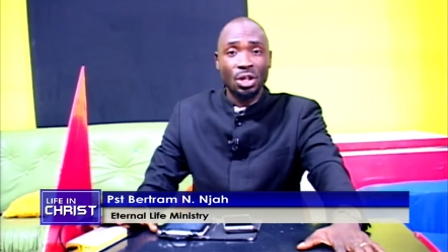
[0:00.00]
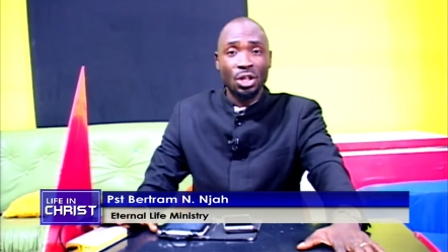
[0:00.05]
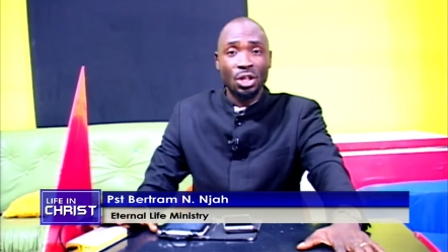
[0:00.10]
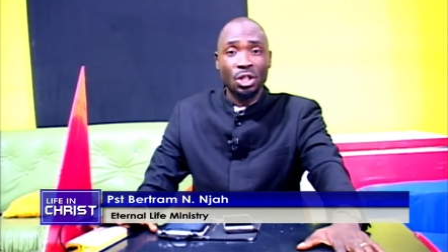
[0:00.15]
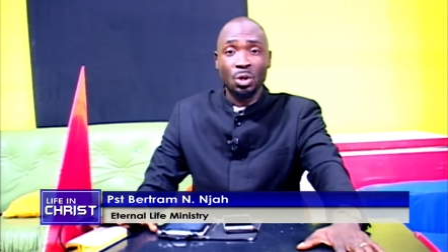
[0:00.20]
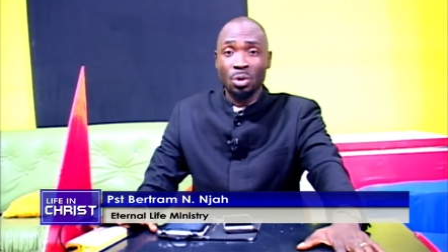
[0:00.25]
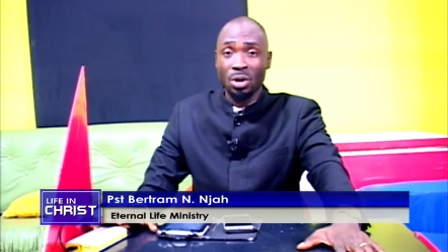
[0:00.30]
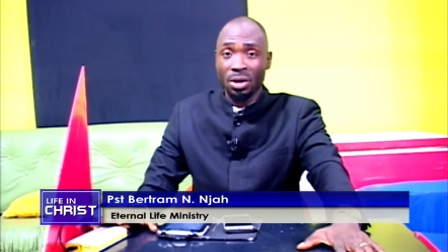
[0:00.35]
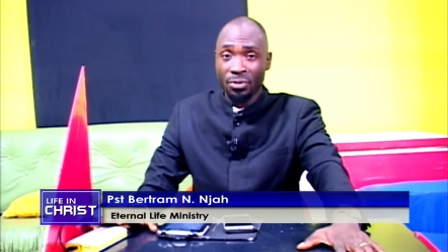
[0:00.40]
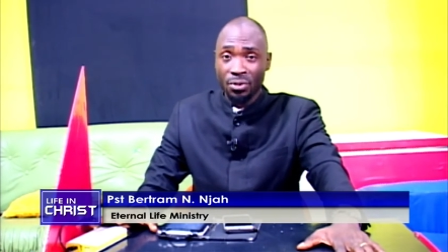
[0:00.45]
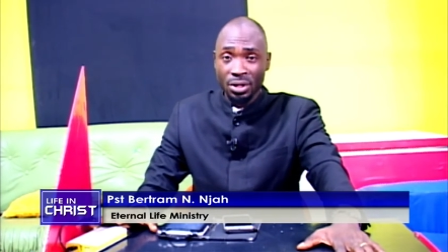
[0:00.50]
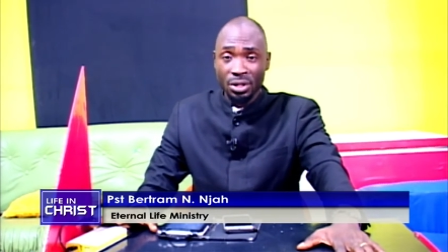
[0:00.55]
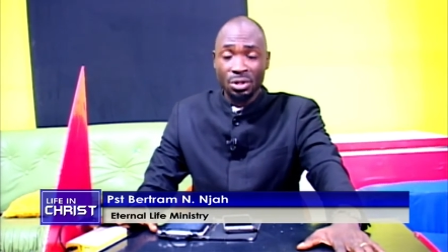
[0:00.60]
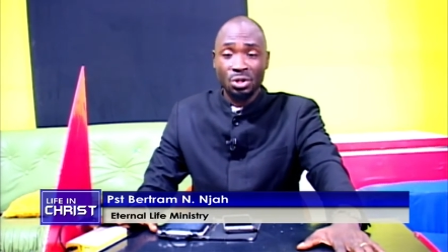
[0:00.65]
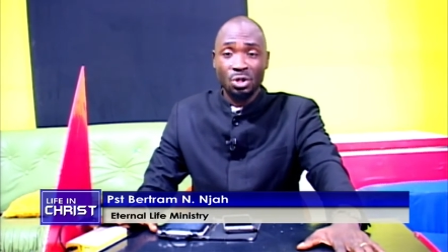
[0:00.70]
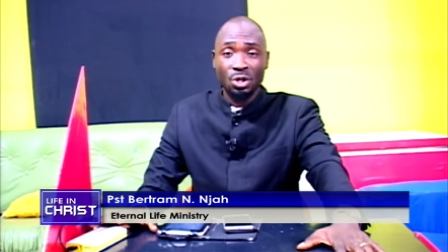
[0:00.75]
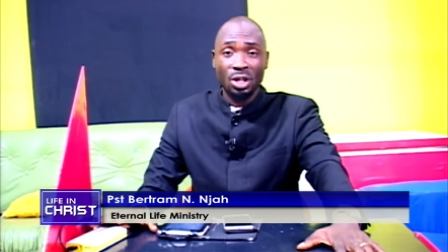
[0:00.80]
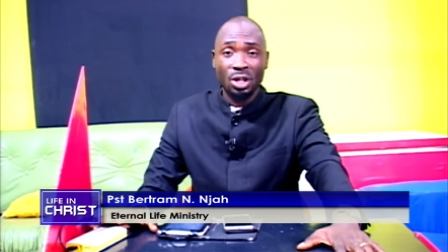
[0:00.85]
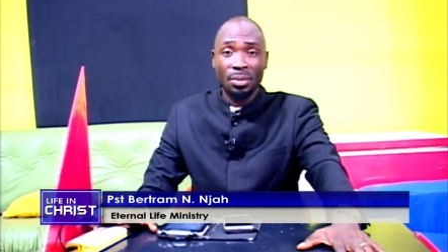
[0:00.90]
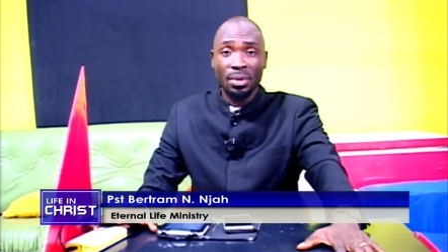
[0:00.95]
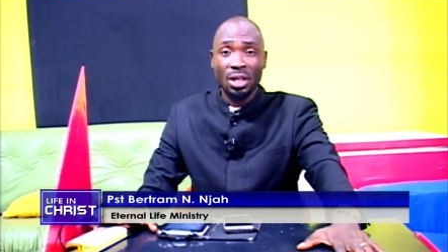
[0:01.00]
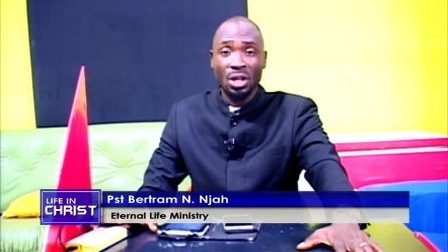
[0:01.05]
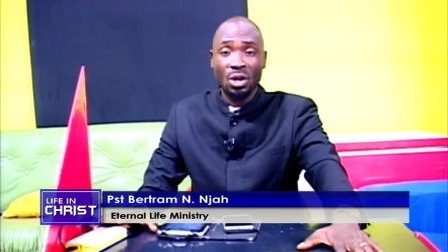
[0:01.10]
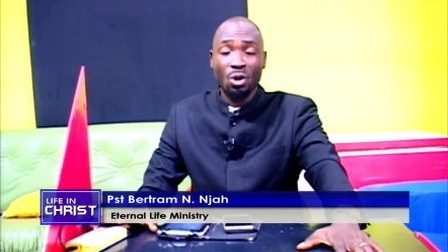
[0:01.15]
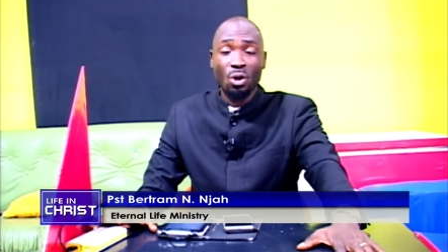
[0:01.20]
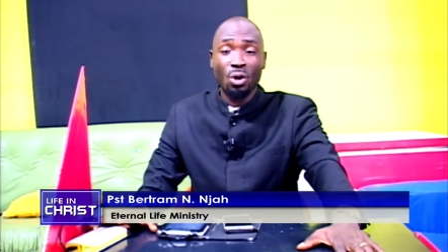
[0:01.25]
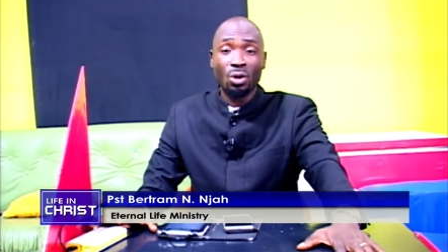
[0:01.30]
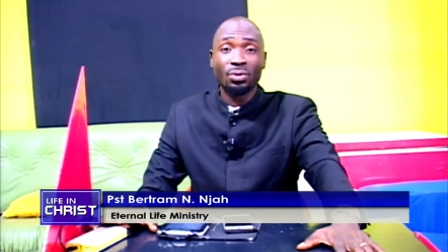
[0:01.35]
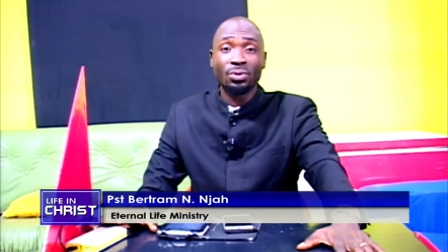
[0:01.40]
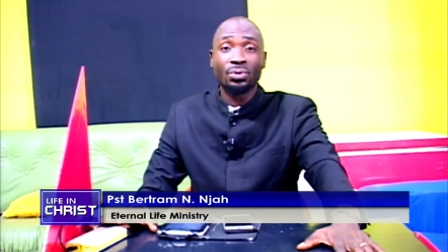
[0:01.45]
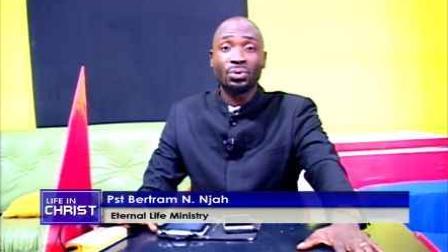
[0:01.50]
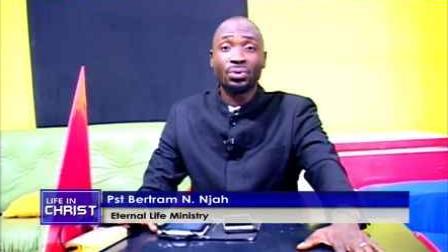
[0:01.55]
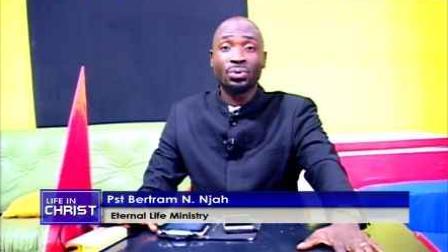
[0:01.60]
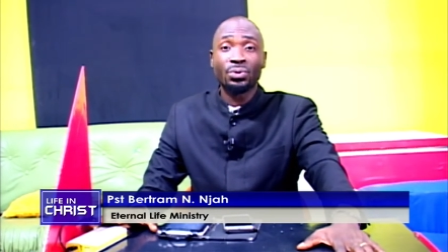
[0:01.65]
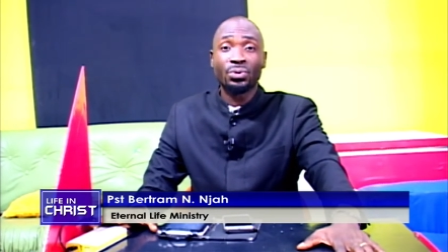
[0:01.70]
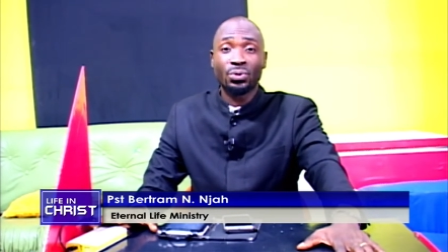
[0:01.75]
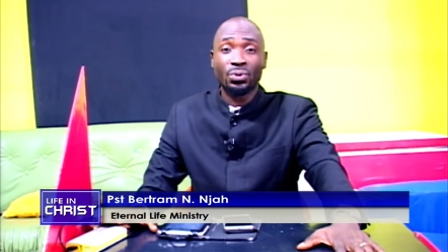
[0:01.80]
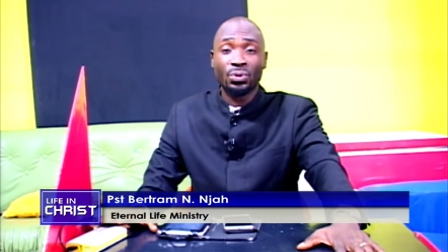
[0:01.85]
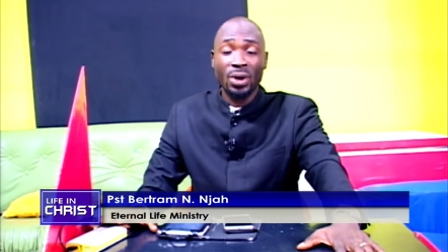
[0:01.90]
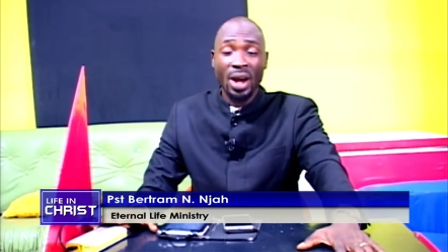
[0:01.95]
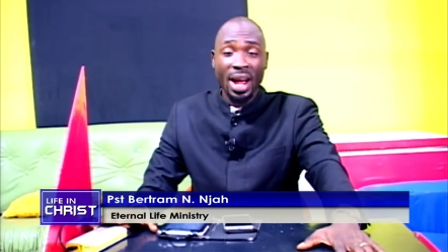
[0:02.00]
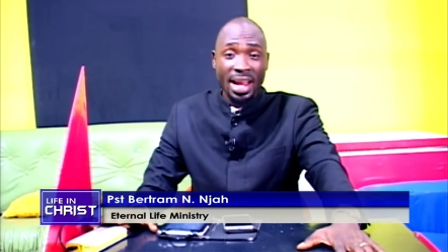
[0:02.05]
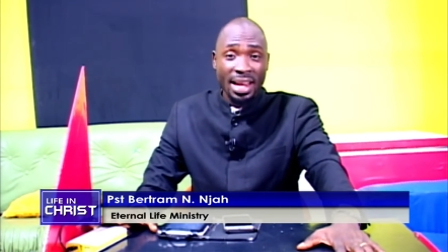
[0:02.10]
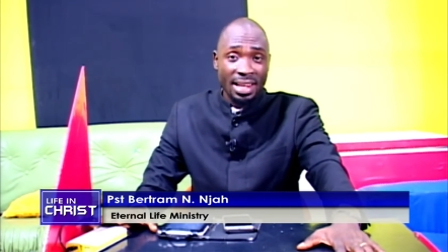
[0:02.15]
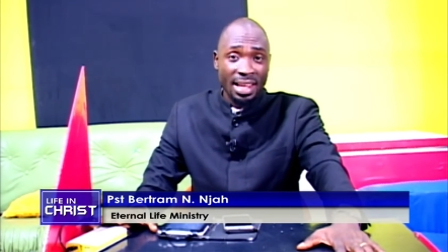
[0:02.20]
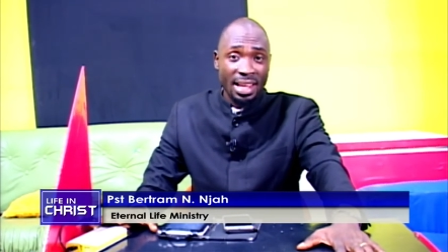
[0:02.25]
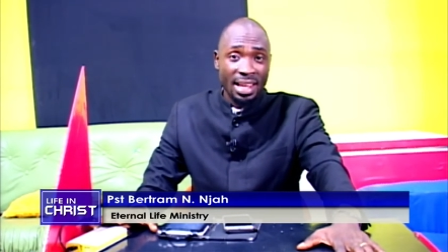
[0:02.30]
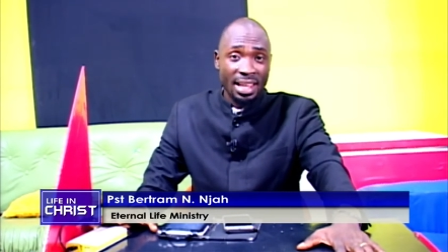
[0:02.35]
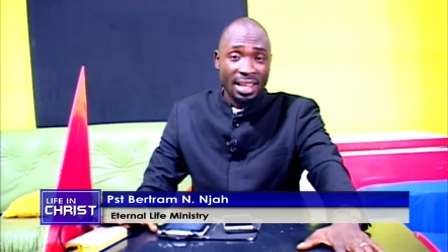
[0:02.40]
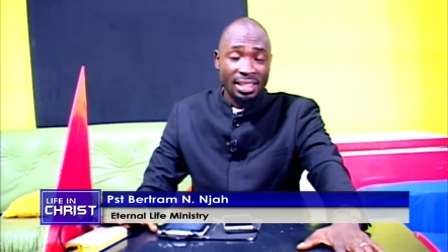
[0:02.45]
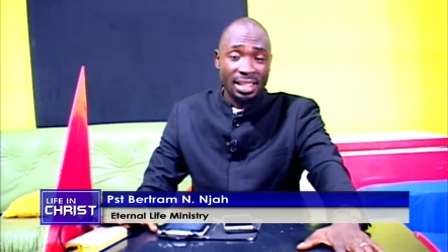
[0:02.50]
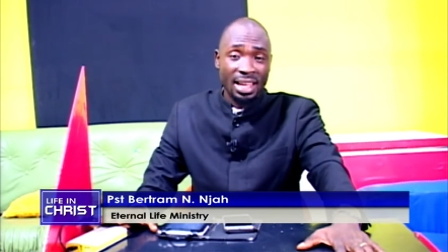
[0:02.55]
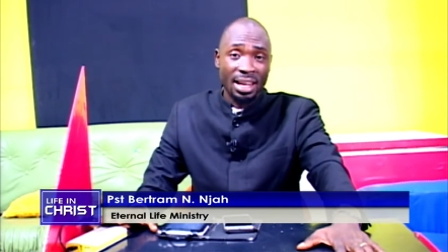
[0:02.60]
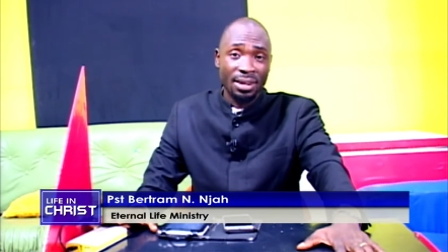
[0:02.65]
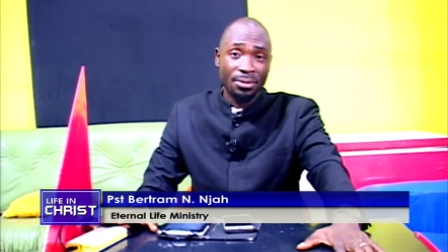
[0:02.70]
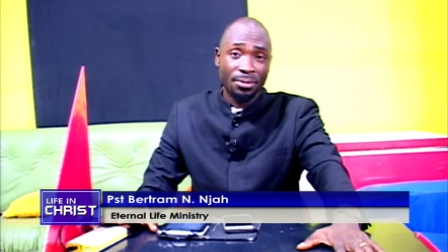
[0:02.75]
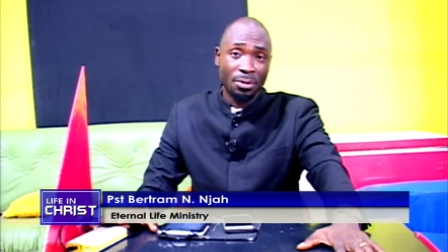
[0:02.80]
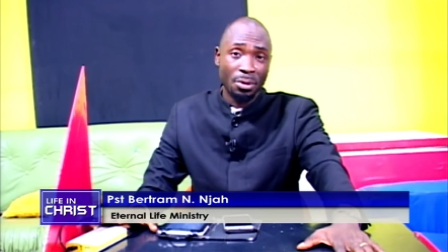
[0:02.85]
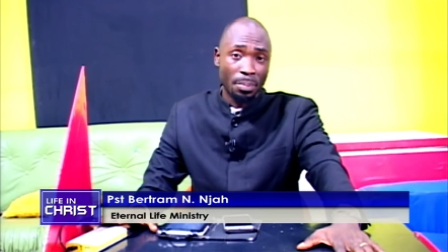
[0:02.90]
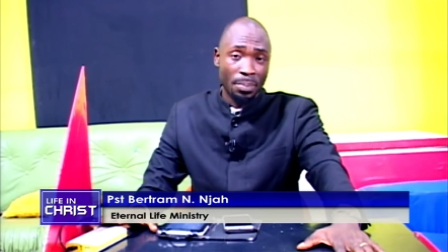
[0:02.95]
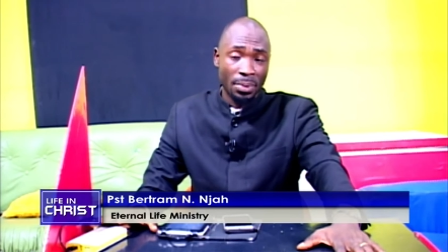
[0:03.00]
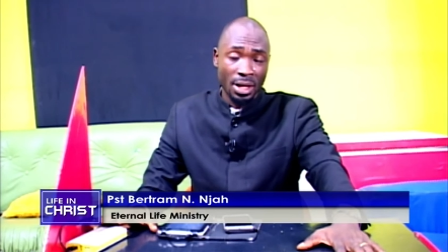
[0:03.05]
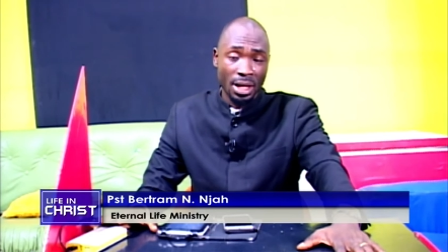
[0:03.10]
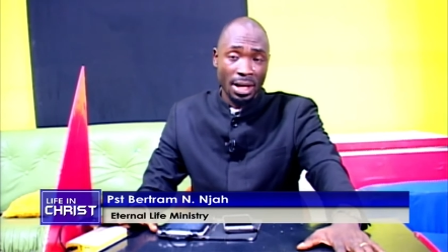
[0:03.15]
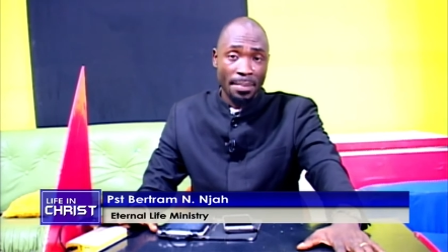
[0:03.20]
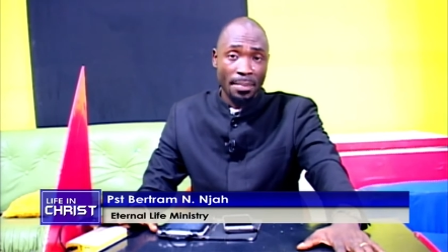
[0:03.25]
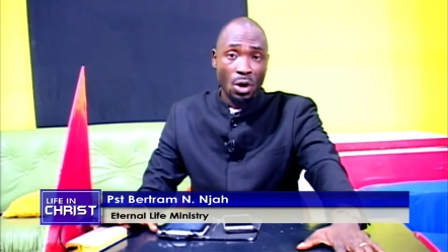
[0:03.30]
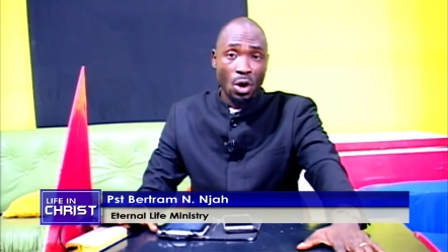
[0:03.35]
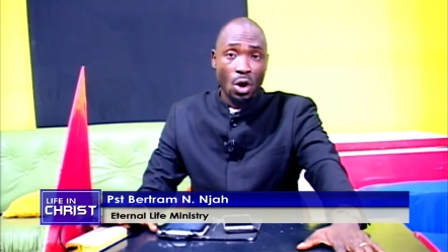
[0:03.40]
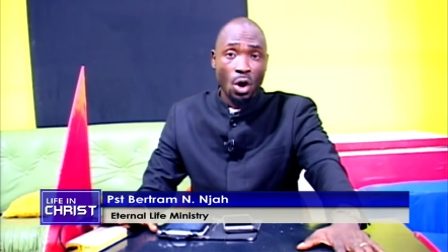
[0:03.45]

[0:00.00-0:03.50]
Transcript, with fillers: You are free to join me on Fridays at 4 p.m.